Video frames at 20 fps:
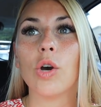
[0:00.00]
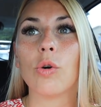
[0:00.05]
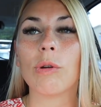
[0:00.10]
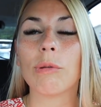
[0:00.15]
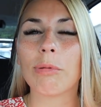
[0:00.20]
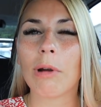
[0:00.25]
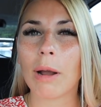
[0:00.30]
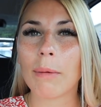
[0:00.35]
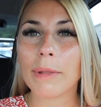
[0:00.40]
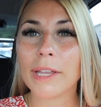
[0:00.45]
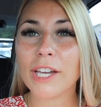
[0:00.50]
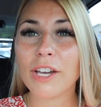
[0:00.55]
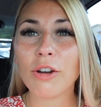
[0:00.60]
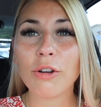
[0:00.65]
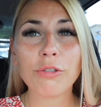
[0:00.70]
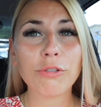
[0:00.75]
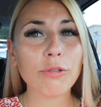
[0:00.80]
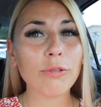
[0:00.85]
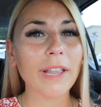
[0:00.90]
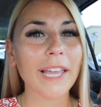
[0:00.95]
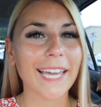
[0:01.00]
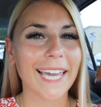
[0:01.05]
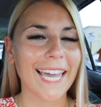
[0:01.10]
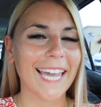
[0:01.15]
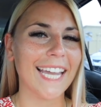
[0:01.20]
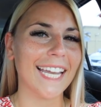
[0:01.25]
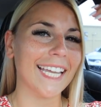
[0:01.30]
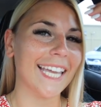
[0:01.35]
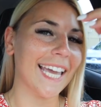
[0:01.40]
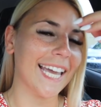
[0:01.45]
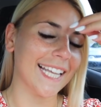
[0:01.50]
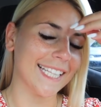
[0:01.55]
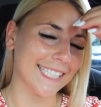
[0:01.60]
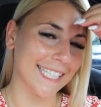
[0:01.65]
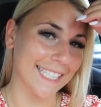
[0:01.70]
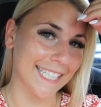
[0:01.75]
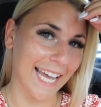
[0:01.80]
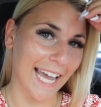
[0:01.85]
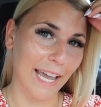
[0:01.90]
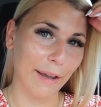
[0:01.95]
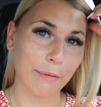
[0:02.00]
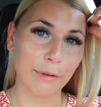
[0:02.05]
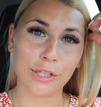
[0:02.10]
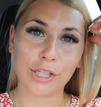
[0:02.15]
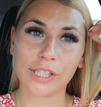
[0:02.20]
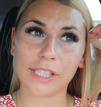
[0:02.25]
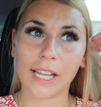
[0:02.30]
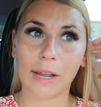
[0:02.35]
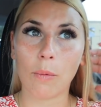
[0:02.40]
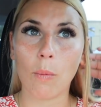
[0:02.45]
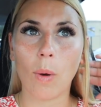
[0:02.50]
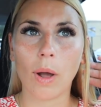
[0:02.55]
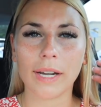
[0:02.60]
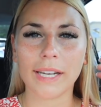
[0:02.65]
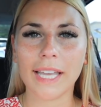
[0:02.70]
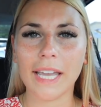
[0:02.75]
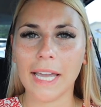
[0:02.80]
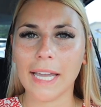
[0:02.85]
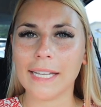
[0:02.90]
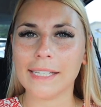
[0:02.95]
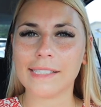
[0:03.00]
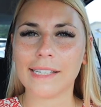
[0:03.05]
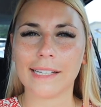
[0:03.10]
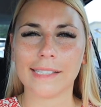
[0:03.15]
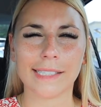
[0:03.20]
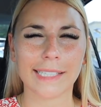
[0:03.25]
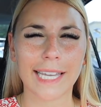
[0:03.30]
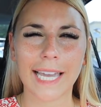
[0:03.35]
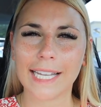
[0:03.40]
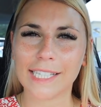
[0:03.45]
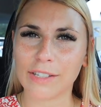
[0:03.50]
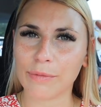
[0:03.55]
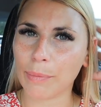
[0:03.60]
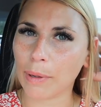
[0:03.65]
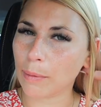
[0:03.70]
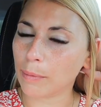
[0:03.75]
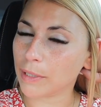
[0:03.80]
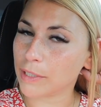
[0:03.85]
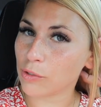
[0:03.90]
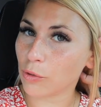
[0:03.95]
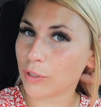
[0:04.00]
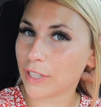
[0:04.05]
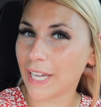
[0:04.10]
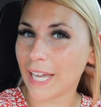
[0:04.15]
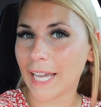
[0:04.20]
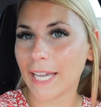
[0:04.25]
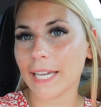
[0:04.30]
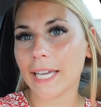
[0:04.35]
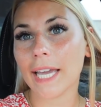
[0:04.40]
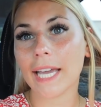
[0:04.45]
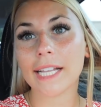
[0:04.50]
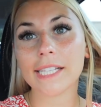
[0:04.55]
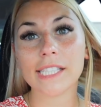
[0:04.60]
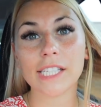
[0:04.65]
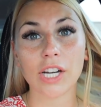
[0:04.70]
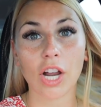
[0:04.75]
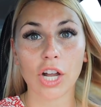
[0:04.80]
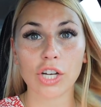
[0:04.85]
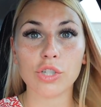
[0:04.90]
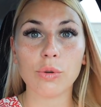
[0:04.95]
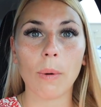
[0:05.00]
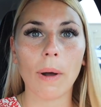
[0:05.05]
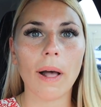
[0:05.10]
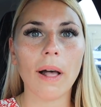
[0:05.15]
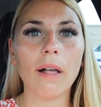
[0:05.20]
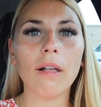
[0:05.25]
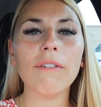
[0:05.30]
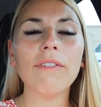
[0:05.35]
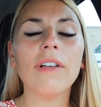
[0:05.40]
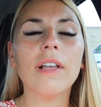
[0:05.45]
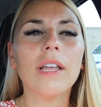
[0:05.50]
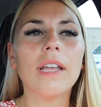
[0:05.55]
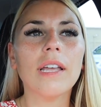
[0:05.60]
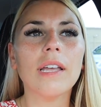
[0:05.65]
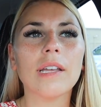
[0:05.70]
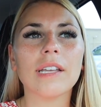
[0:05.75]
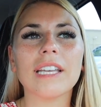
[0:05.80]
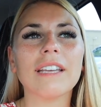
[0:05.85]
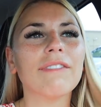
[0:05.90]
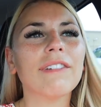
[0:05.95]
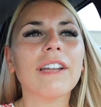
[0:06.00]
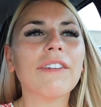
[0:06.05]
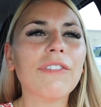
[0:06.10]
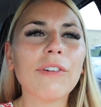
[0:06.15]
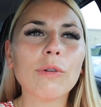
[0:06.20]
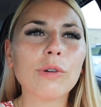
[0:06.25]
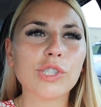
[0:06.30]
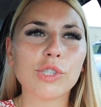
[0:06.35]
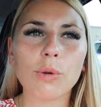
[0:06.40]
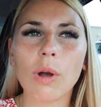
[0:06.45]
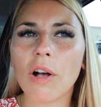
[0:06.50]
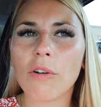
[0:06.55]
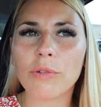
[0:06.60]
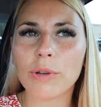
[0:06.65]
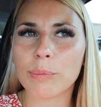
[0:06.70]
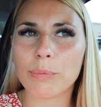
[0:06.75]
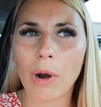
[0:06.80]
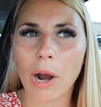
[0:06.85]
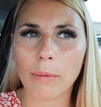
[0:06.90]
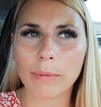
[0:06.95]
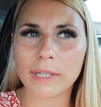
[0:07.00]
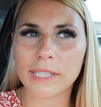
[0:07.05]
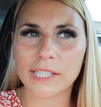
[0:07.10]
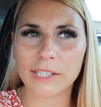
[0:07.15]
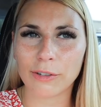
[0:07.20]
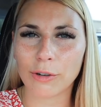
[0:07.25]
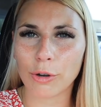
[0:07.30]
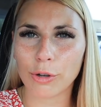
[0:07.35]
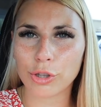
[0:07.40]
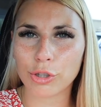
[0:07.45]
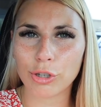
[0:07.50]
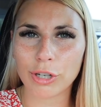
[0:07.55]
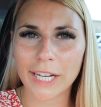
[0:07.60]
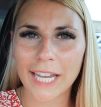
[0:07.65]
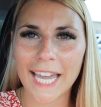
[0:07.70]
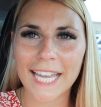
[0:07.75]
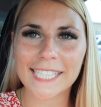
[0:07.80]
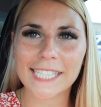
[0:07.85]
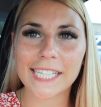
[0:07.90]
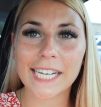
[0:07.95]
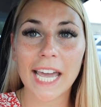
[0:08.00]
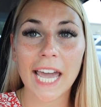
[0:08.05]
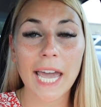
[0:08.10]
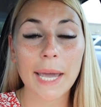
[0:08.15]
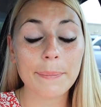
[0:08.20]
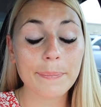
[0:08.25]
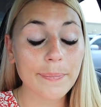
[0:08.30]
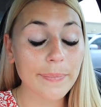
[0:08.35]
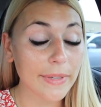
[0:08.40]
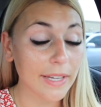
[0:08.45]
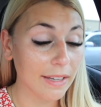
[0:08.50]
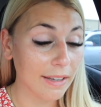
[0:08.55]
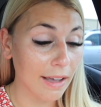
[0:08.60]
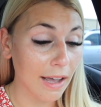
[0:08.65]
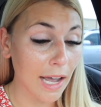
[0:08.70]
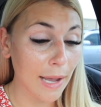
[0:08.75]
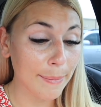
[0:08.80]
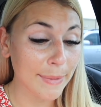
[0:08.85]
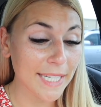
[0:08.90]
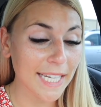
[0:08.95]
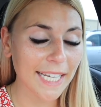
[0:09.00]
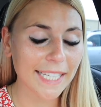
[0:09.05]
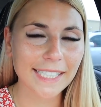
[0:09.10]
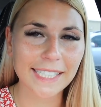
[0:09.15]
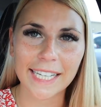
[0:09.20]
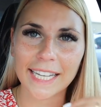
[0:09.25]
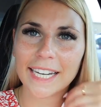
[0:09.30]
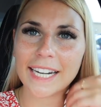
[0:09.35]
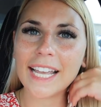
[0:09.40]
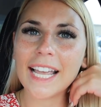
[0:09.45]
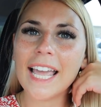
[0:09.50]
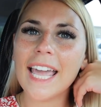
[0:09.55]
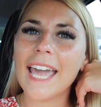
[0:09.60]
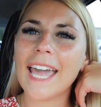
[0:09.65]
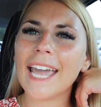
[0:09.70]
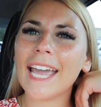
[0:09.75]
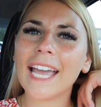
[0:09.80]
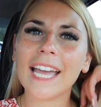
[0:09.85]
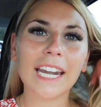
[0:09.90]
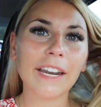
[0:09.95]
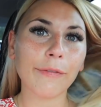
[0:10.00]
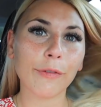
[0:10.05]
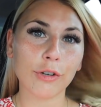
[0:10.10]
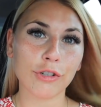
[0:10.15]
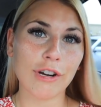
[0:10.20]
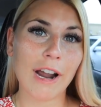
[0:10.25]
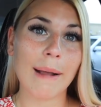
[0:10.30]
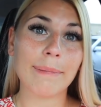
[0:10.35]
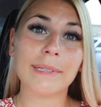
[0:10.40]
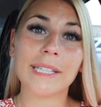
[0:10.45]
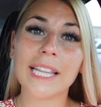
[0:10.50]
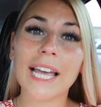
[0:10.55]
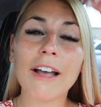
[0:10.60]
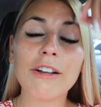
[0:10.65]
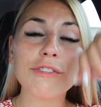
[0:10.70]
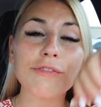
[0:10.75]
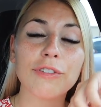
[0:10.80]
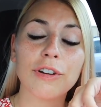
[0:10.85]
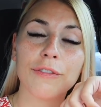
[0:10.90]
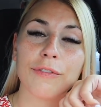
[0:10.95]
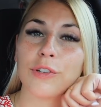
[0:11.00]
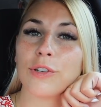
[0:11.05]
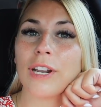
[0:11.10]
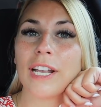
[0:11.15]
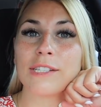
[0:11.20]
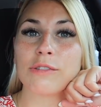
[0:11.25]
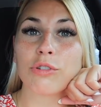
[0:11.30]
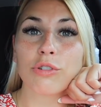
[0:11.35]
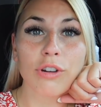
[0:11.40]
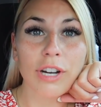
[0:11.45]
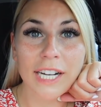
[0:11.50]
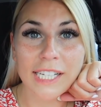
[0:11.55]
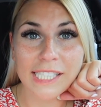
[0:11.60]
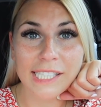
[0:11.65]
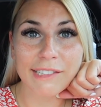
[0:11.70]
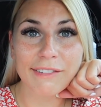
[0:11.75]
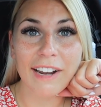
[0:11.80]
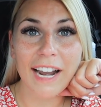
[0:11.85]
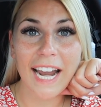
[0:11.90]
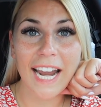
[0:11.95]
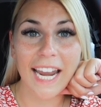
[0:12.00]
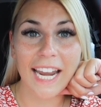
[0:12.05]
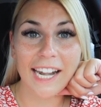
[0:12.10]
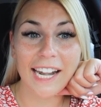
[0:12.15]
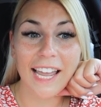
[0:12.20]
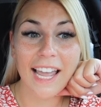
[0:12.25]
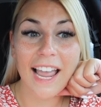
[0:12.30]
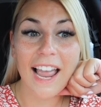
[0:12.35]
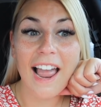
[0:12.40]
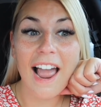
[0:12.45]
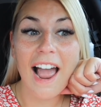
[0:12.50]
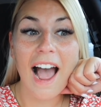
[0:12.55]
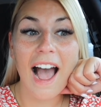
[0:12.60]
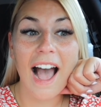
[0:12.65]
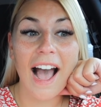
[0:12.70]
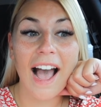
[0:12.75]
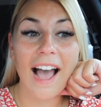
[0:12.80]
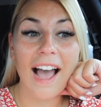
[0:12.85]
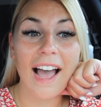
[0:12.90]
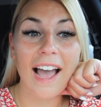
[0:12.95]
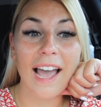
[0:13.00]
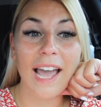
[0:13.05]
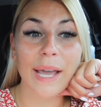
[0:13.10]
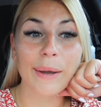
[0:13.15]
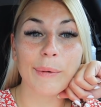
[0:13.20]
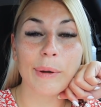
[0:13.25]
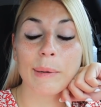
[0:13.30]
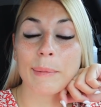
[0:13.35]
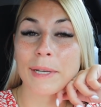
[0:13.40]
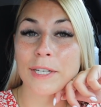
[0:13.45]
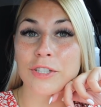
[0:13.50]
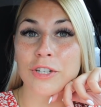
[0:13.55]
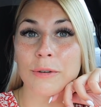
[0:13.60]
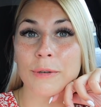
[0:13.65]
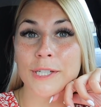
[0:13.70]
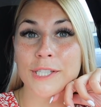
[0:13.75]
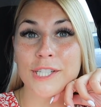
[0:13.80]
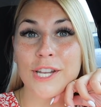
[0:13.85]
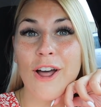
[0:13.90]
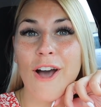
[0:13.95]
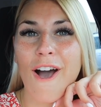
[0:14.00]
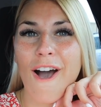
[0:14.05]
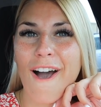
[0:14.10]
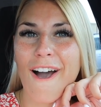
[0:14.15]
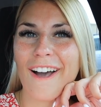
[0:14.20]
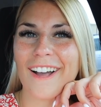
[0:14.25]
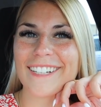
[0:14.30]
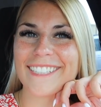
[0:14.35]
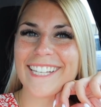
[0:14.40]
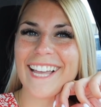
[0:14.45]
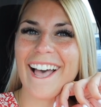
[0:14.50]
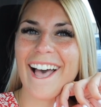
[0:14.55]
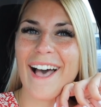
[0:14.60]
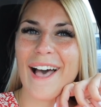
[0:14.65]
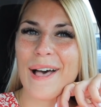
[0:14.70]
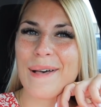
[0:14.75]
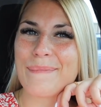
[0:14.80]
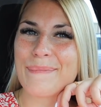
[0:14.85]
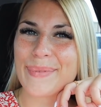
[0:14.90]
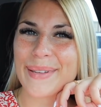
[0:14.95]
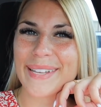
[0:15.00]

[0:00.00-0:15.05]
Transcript: We probably go through like 8 cans a day, which is like 1 case, because a case of Bubly's only 8 cans and not 12. Even if it was 12, we'd probably still go through a case a day. I'm addicted. And if we're trapped in the house for a few days with crazy rain, I want to make sure we're stocked up.